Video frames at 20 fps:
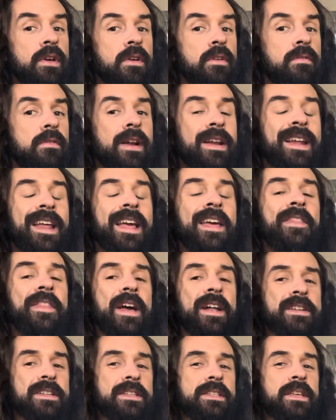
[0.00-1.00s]
right? And
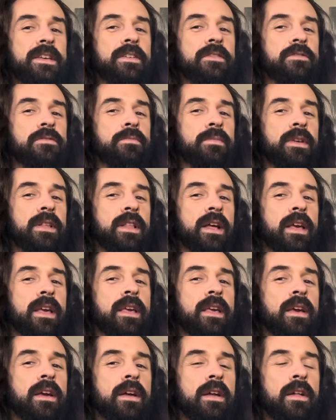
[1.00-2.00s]
that just gives me
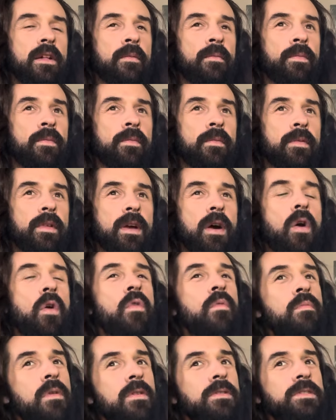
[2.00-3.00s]
like
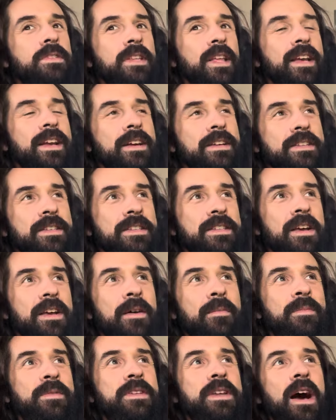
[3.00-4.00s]
almost like a
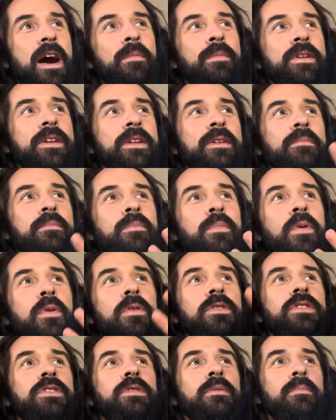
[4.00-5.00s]
subdominant
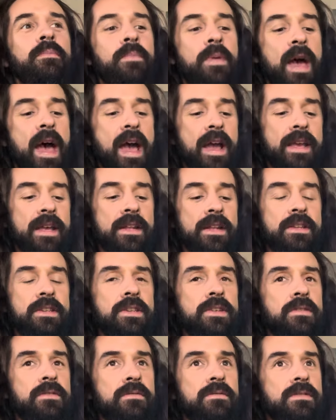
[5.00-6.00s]
push back
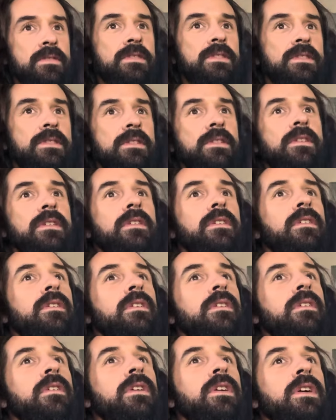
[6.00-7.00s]
into,
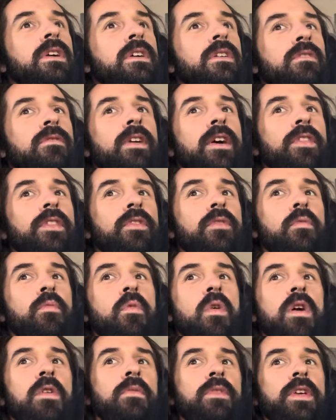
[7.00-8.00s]
right, the
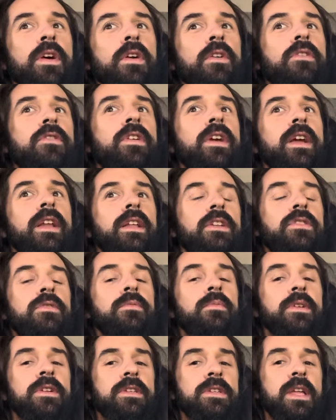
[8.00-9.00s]
1 without creating
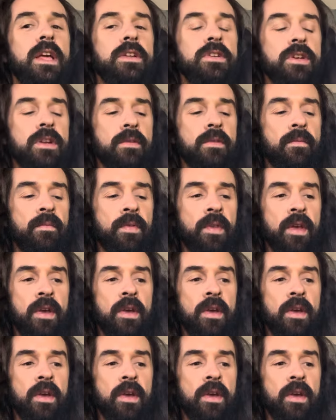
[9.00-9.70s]
too much tension